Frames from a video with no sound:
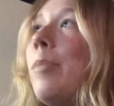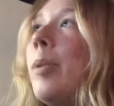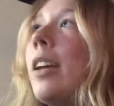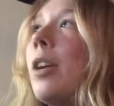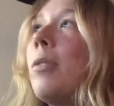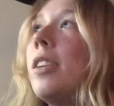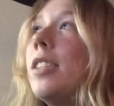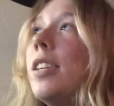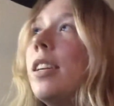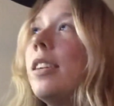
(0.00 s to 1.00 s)
but I wanted
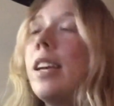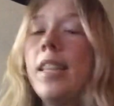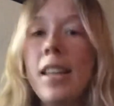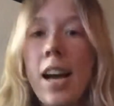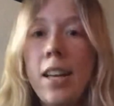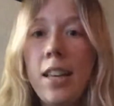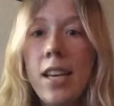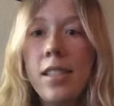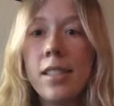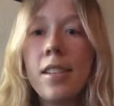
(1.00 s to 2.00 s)
to hit the
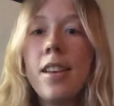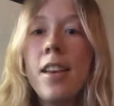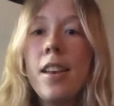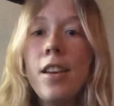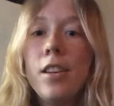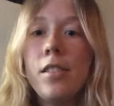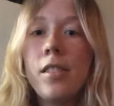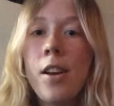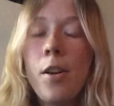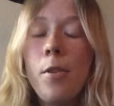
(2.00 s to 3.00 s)
highlights. So
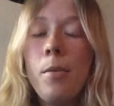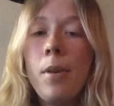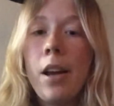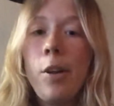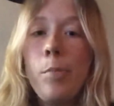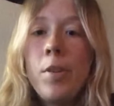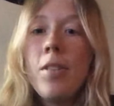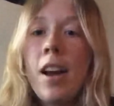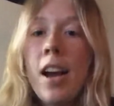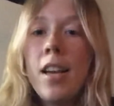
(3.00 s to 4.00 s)
I hope you
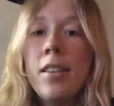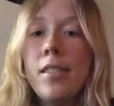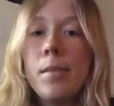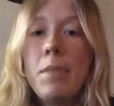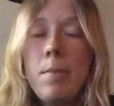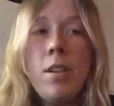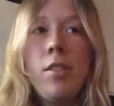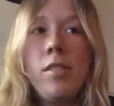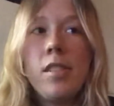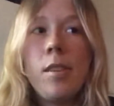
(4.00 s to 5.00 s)
guys maybe
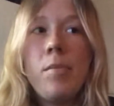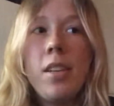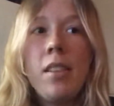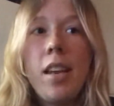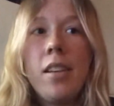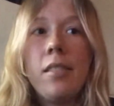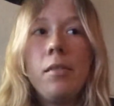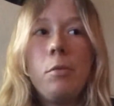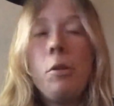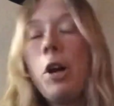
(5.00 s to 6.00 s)
learned something that
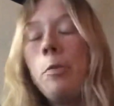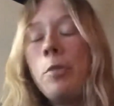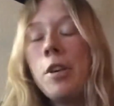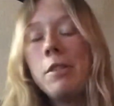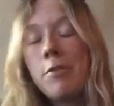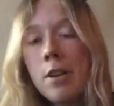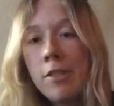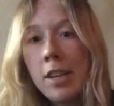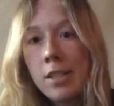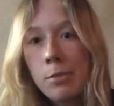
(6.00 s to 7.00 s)
will help you if you ever
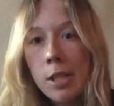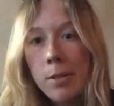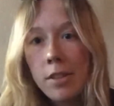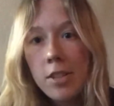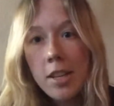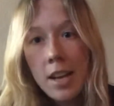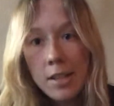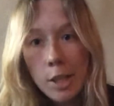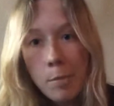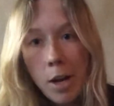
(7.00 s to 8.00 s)
get to work with the
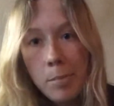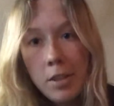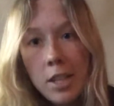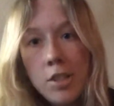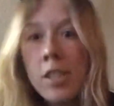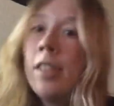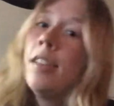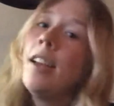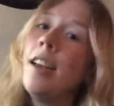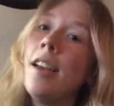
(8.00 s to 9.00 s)
geriatric population.
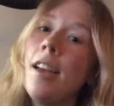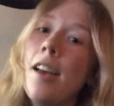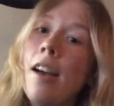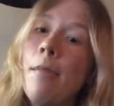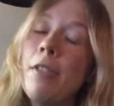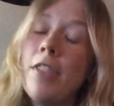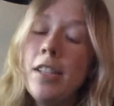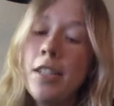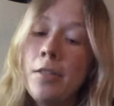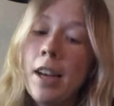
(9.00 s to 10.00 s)
If they
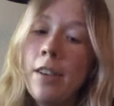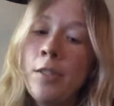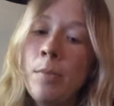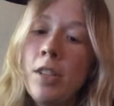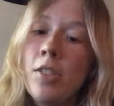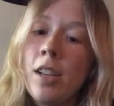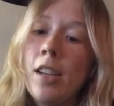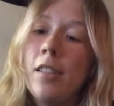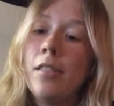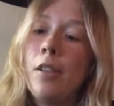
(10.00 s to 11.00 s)
do have
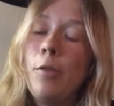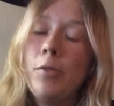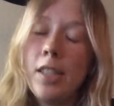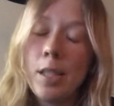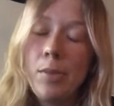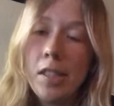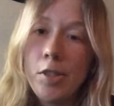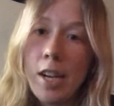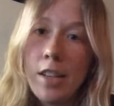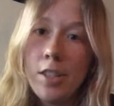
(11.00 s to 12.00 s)
dementia, hopefully some of these
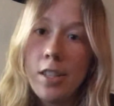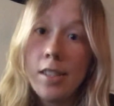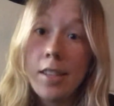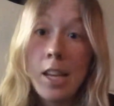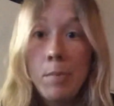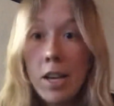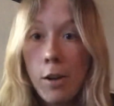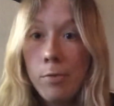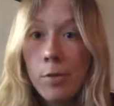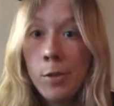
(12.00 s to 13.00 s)
strategies can be
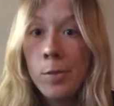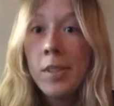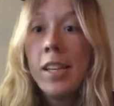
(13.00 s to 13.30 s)
helpful.